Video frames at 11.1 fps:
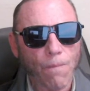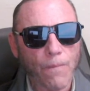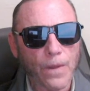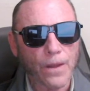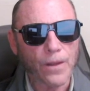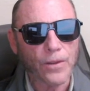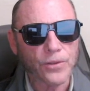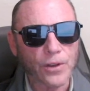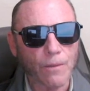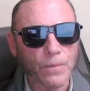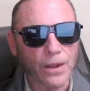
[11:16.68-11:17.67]
is
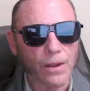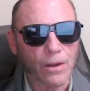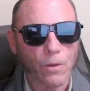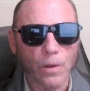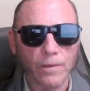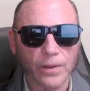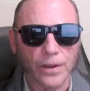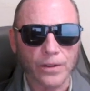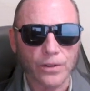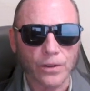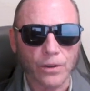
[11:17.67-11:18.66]
something
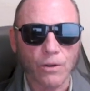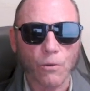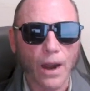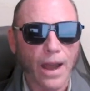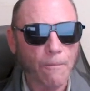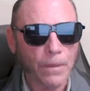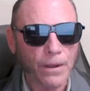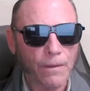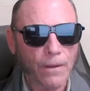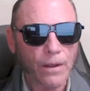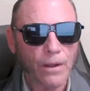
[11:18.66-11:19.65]
equivalent to crap.
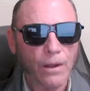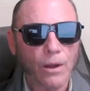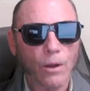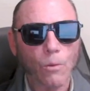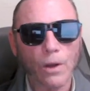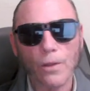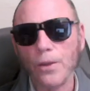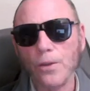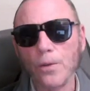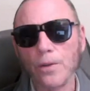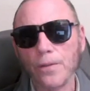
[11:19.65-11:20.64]
Well, the
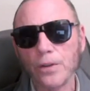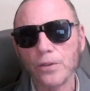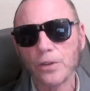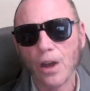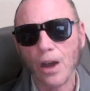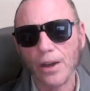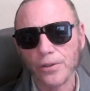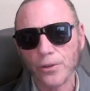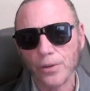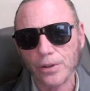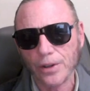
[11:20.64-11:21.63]
universe
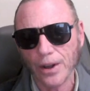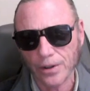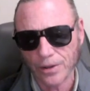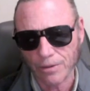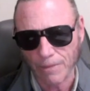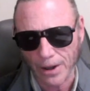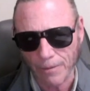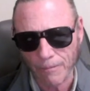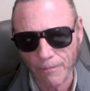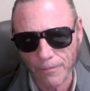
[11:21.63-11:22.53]
contradicts me.